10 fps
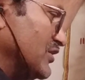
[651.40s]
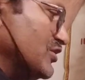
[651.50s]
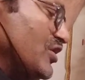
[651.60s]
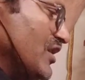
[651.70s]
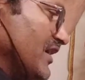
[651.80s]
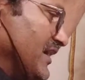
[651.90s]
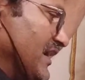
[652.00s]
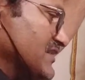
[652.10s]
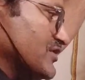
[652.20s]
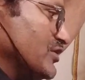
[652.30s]
to A
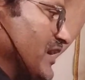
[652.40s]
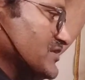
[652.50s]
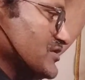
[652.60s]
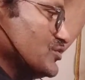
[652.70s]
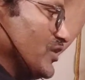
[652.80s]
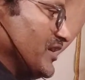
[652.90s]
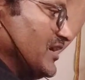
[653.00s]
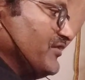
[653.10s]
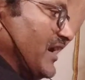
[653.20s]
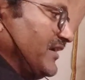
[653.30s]
is equal to x square.
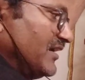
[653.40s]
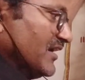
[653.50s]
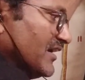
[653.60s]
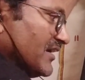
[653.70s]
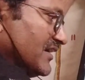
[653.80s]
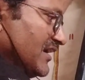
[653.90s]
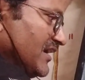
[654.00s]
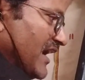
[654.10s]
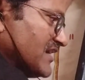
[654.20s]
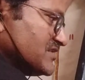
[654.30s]
Given
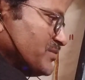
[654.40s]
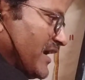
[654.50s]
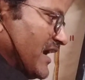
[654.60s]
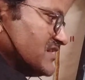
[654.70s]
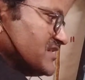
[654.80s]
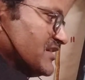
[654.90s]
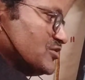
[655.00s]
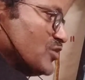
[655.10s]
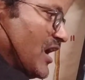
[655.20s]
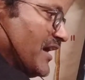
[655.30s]
dx by x into
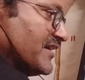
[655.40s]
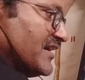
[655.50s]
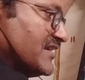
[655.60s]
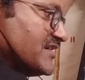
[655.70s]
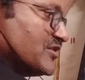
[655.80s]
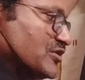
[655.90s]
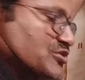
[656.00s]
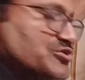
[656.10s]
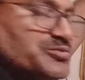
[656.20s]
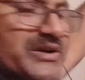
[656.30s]
100 is equal to
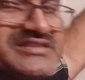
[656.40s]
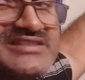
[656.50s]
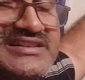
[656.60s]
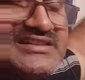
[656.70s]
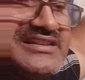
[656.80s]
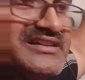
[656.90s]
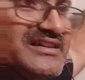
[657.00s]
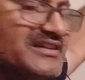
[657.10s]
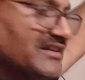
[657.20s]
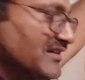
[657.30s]
2%.
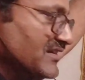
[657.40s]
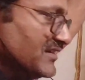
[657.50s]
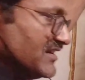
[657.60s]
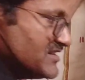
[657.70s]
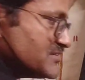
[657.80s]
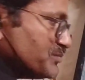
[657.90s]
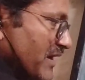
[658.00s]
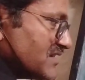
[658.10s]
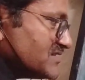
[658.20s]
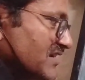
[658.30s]
This is
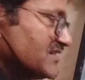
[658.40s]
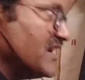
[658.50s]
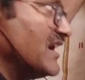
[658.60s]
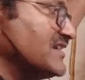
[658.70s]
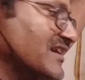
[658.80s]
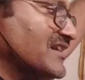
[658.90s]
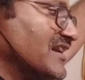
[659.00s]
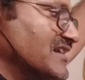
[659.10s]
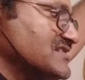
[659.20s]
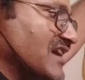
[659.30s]
percentage error
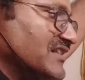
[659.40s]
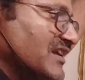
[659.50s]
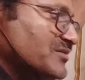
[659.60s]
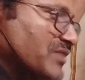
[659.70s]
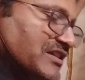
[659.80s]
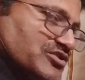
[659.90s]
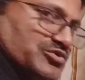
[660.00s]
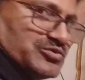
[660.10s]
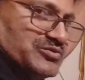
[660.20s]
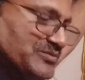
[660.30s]
is nothing but 2.